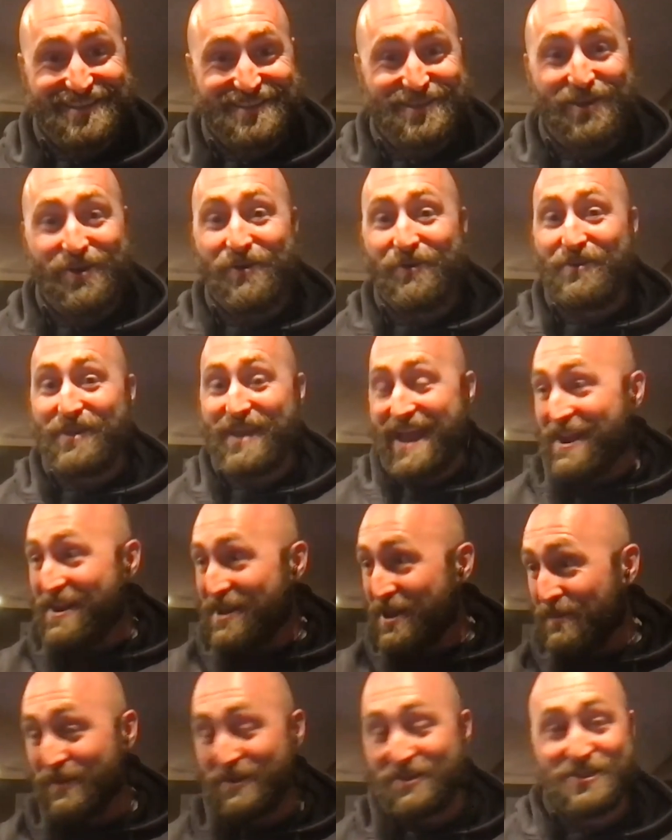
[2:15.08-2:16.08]
So they
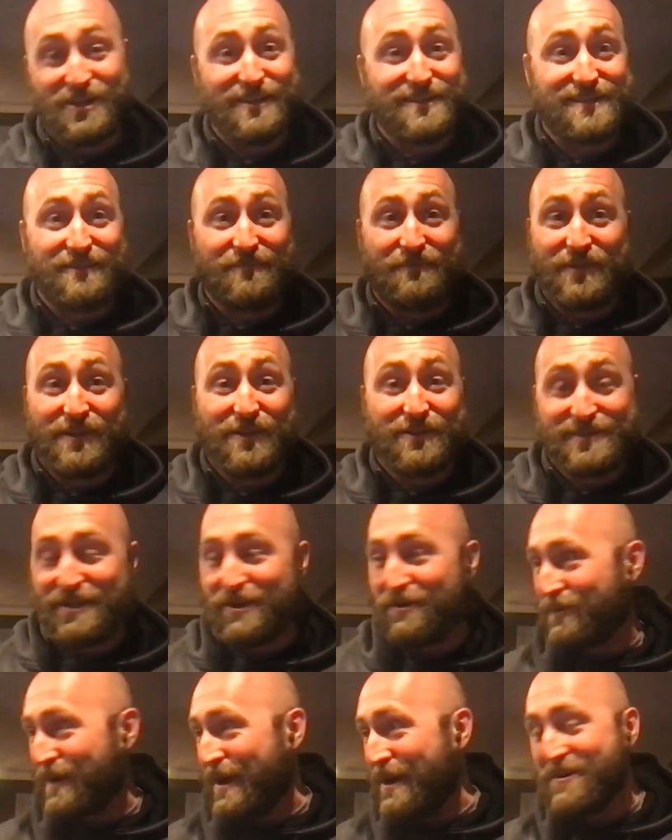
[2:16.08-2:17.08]
end up with Justin Fields
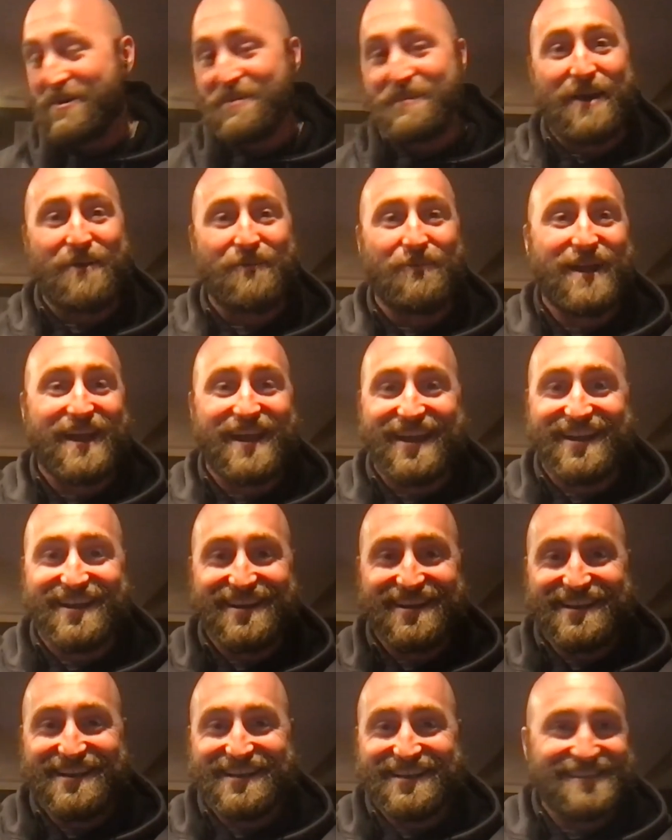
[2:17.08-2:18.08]
in a roundabout way,
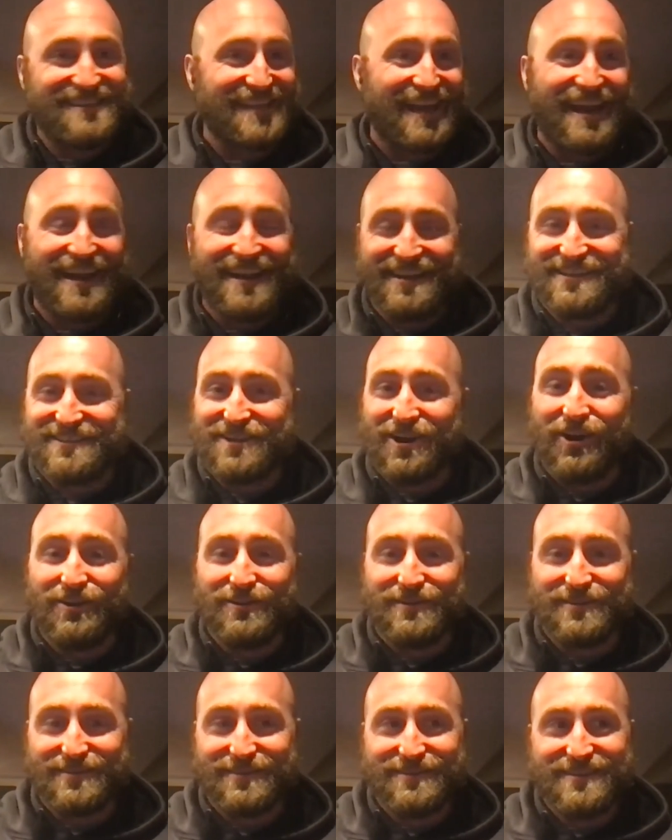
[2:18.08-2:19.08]
signing
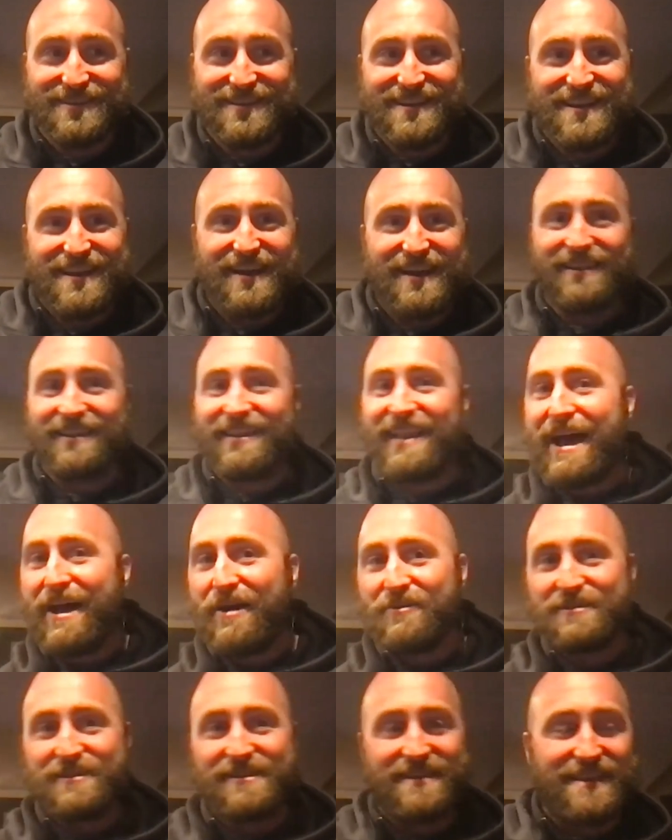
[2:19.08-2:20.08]
Dalton.
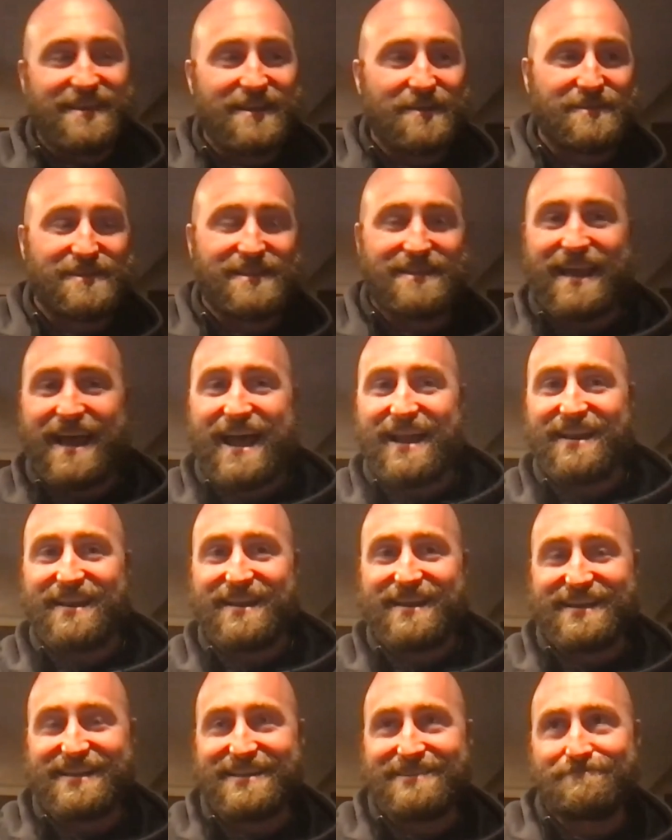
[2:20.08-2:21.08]
Allows them to
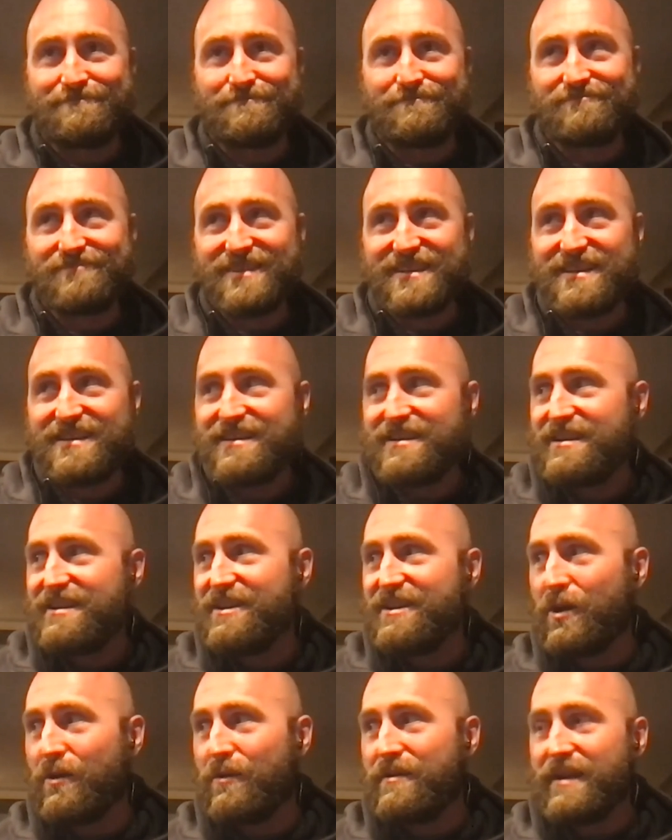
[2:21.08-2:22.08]
not get,
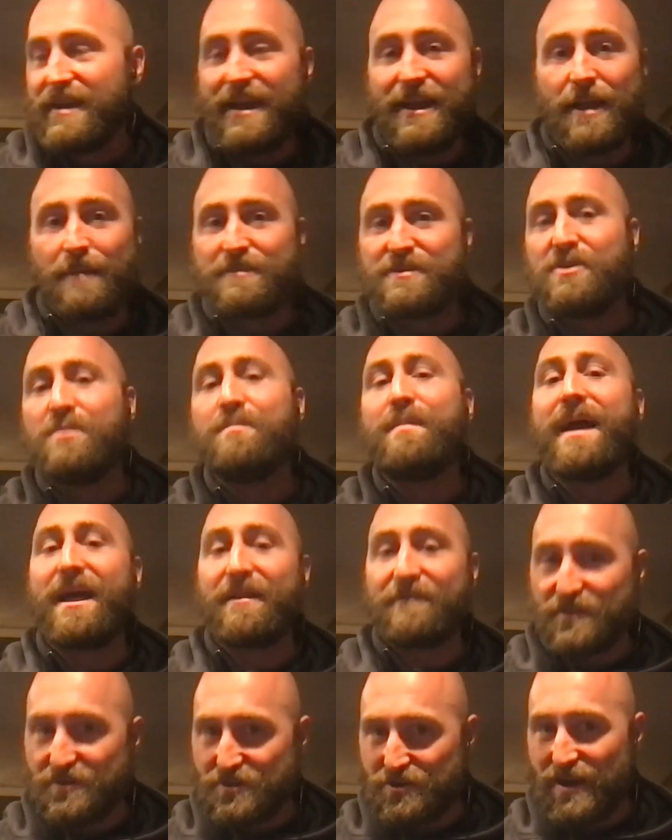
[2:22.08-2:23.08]
you know, hit up too
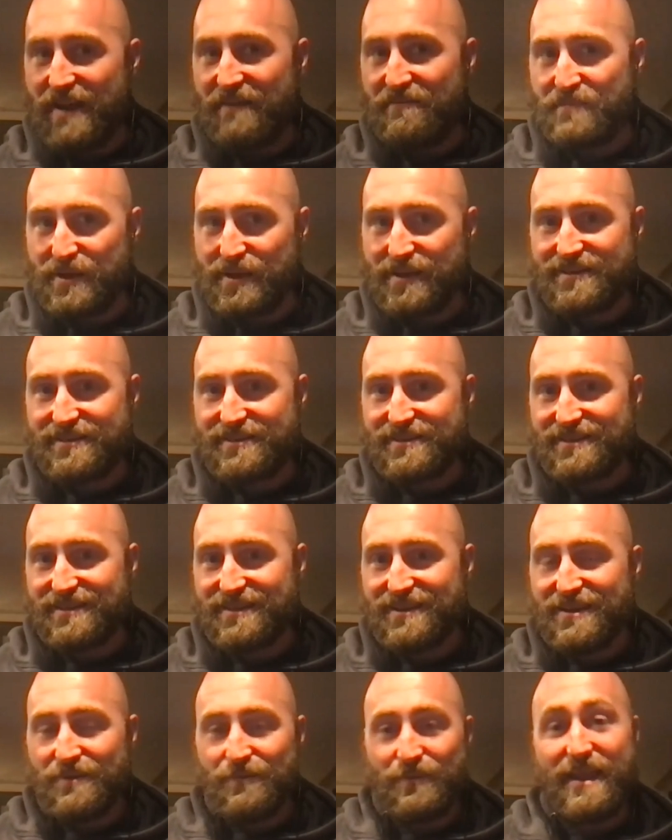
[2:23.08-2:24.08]
bad for draft picks
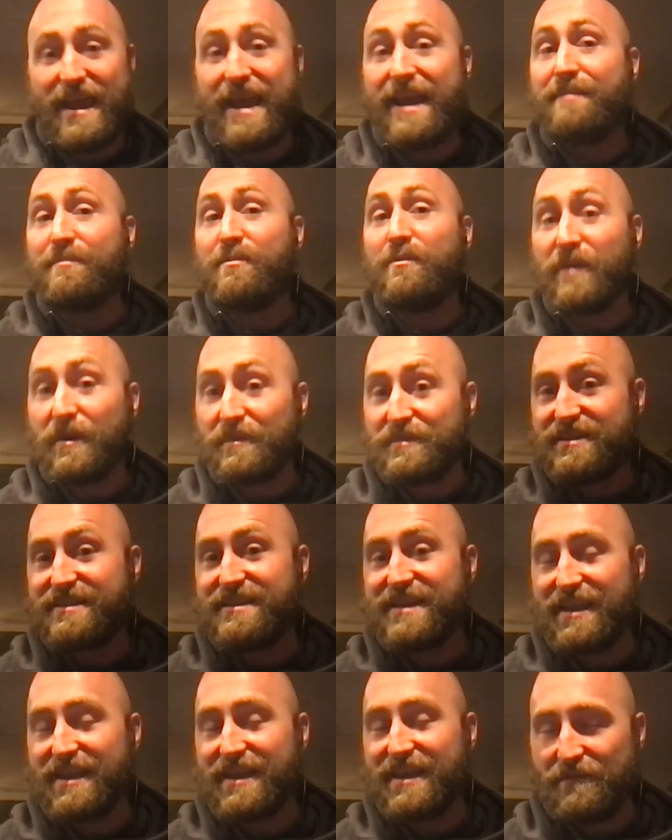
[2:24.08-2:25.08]
when they had to move up to
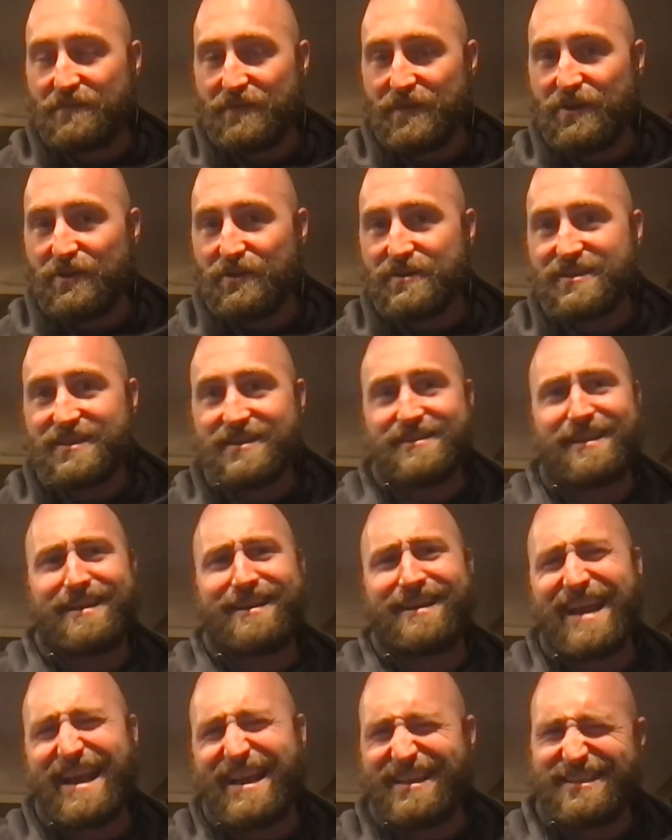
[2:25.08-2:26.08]
take Fields, because
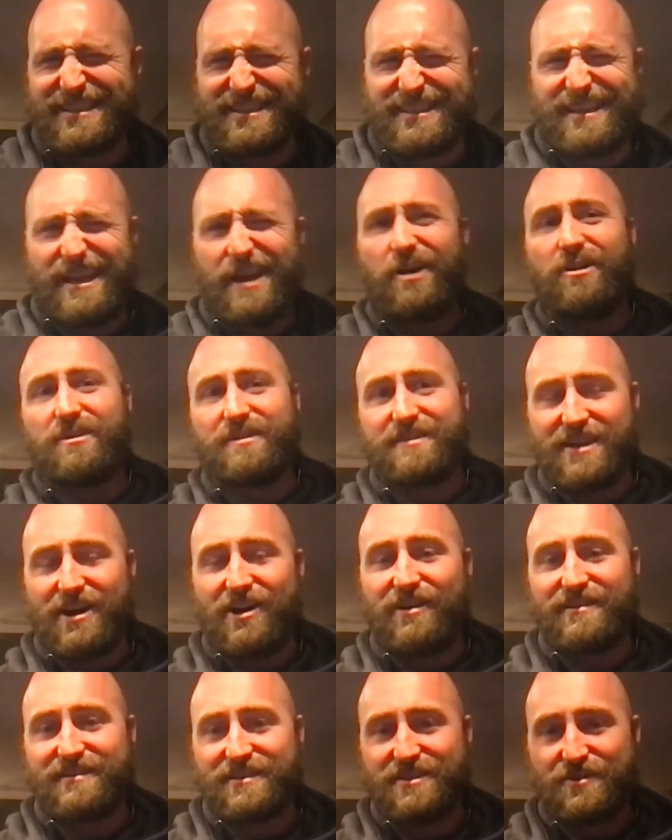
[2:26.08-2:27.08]
they can kind of sell
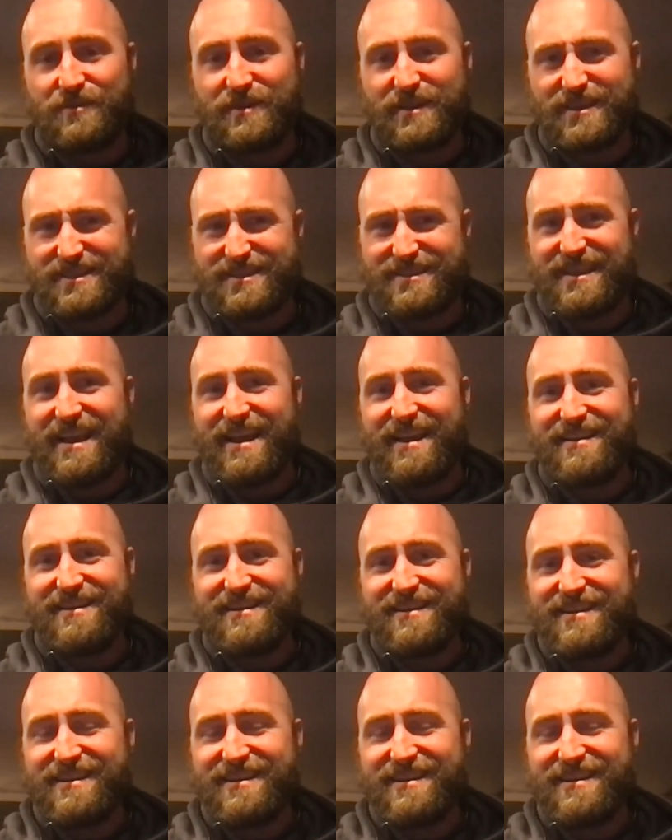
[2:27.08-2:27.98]
Dalton to an extent